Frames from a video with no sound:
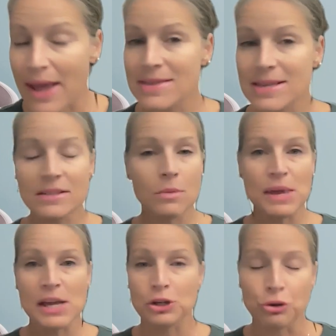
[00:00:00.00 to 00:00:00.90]
Okay, this could
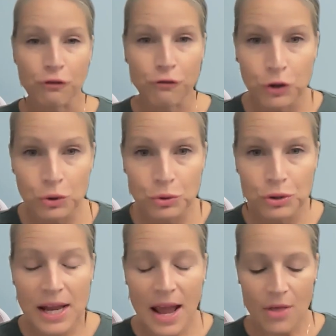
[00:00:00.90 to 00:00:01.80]
be a new
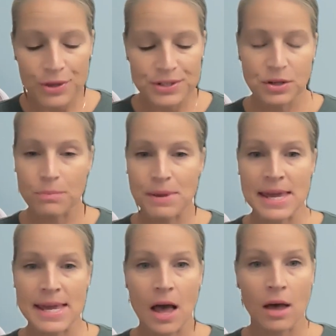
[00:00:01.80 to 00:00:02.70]
food. This could
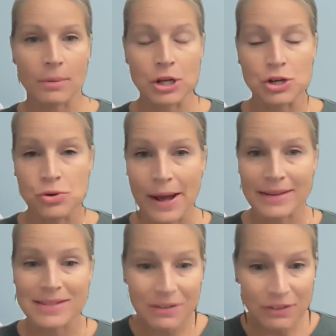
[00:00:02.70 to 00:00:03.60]
be a new
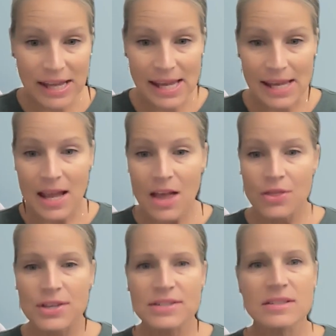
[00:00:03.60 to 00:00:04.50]
activity.
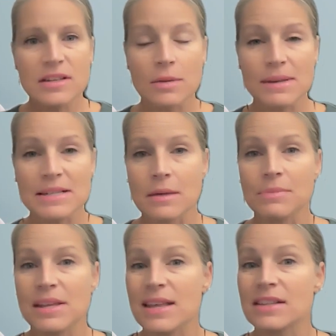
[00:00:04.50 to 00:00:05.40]
This is going to be
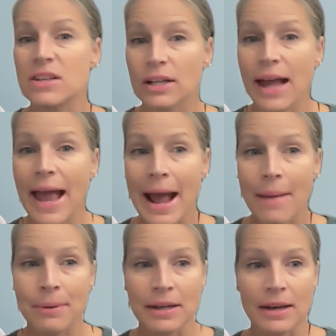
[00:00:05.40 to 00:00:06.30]
something that's going to
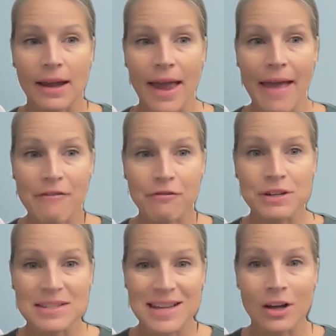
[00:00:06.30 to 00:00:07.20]
happen
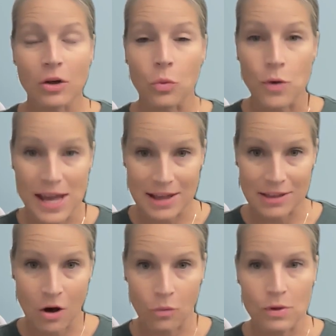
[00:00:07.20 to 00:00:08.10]
every single week,
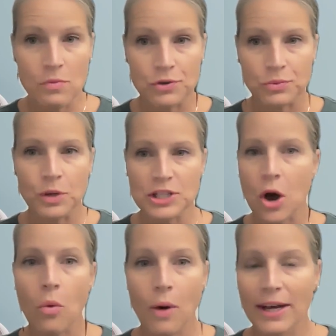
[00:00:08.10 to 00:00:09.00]
though. We
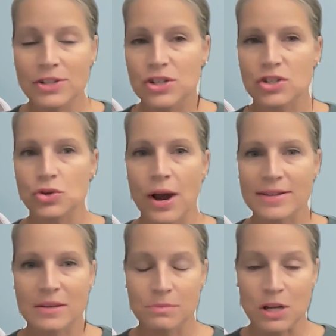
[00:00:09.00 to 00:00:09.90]
don't want to just try
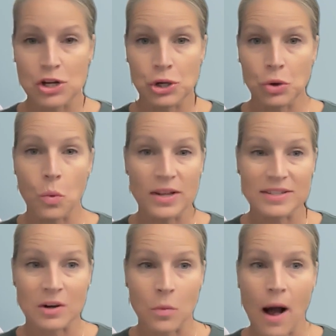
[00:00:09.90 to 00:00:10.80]
something new
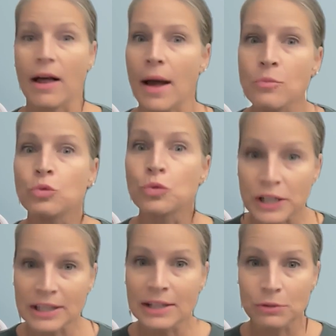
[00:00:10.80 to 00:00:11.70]
once in a while. I'm
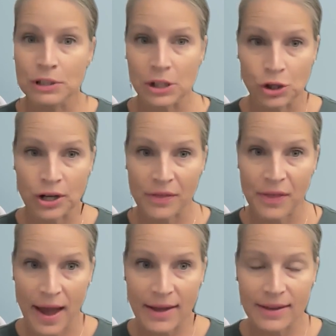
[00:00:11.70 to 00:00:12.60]
really, really good at
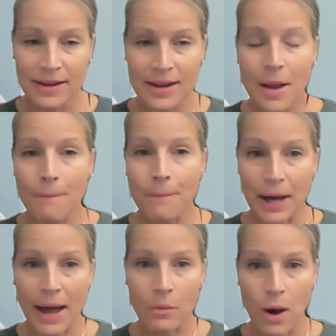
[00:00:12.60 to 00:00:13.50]
that,
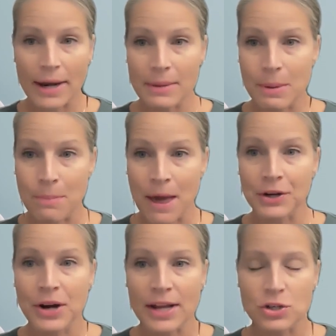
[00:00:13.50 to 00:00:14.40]
but I want to be
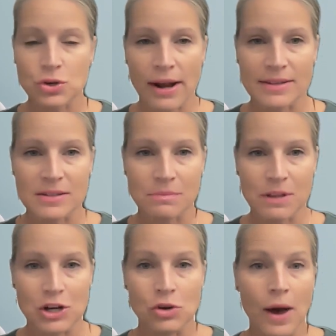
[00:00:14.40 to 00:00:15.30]
better at trying
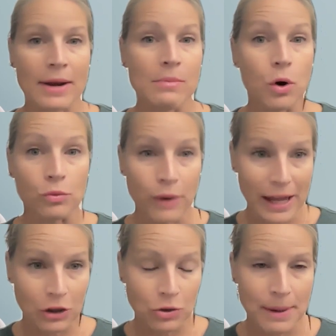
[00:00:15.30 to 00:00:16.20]
something new on a more
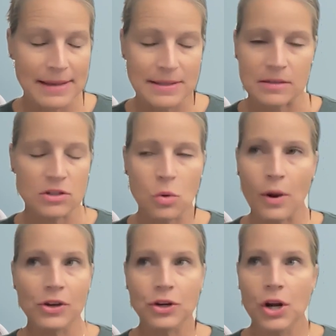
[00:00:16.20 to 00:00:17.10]
regular basis. So
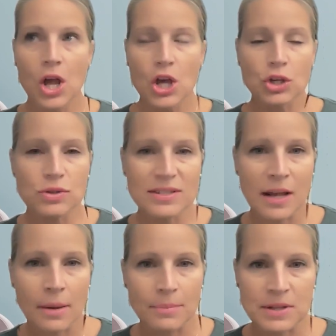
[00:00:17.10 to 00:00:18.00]
whether you
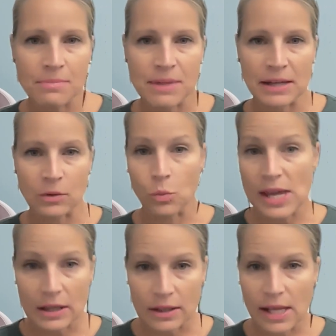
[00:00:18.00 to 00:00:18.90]
set up something
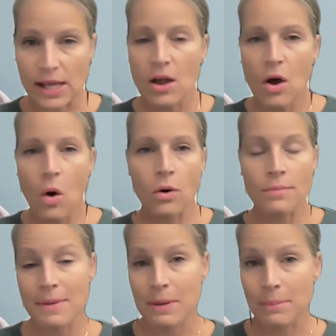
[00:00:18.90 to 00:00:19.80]
weekly or
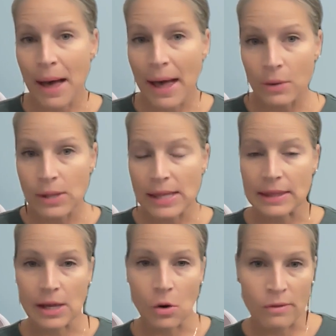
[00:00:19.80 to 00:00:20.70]
maybe
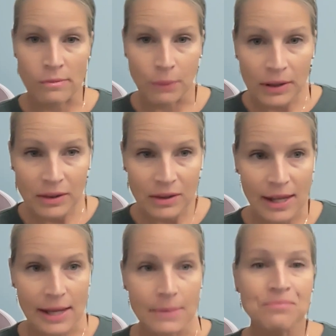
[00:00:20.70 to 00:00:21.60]
bi-weekly or
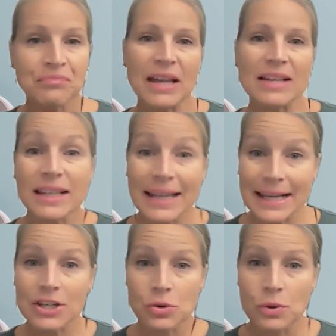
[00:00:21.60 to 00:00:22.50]
monthly, it's going to
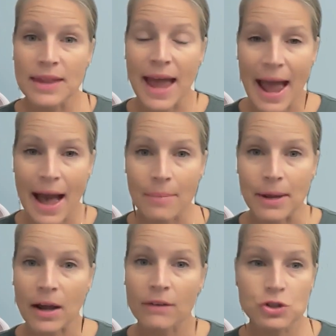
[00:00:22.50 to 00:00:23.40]
get you in the
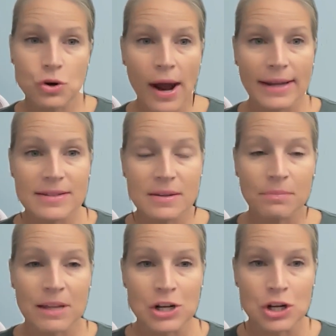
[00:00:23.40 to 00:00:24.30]
habit of trying
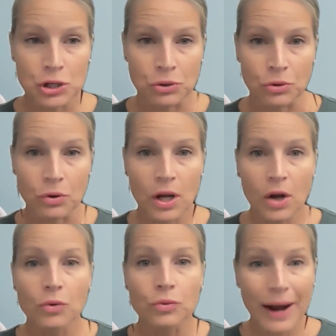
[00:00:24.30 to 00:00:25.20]
something new
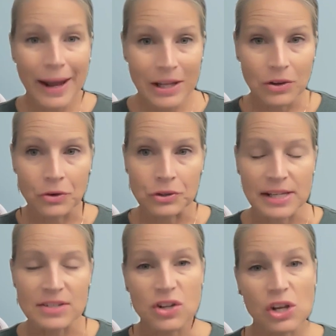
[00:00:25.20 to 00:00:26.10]

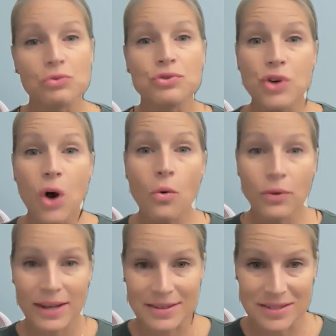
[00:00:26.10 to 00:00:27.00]
regularly so you
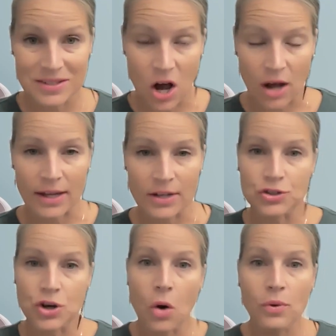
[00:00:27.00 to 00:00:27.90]
don't get stuck and
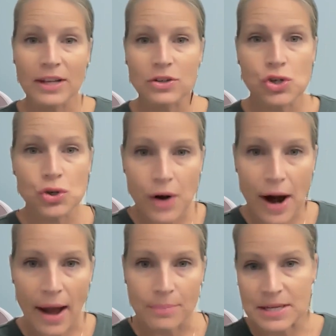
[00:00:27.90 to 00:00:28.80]
don't get
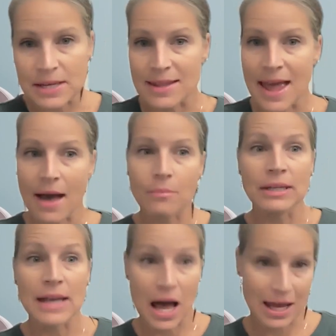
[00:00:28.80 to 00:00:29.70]
trapped in that
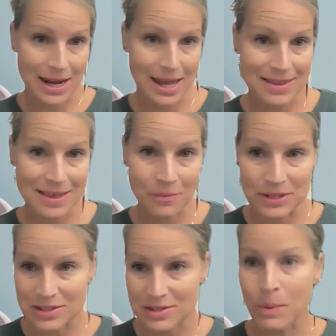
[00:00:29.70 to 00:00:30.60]
monotony that
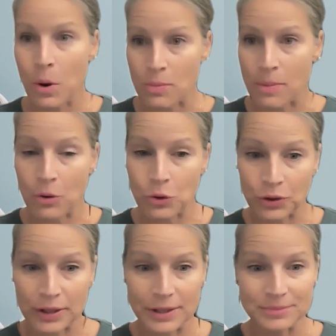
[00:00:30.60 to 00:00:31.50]
we spoke about
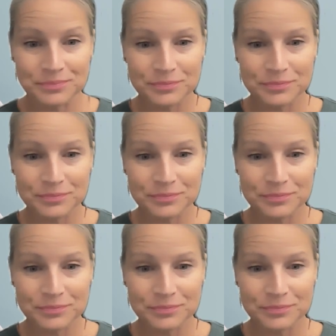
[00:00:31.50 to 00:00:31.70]
earlier.